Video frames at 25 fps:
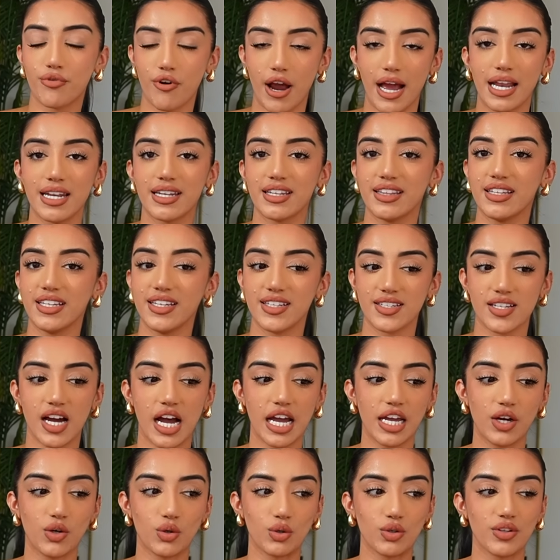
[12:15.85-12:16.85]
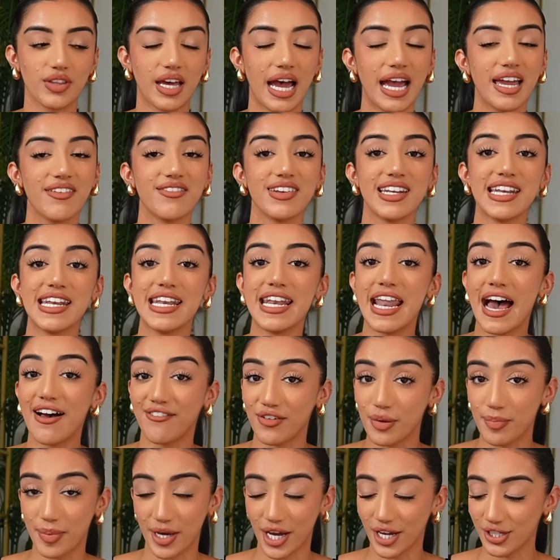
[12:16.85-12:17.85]
brand in the entire haul that I've
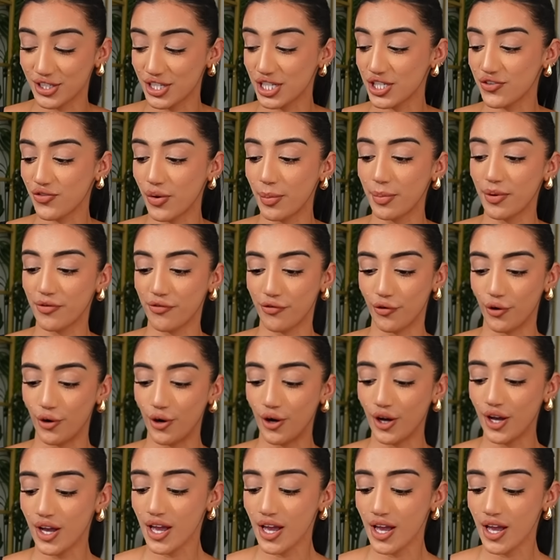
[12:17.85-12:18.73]
never purchased from before.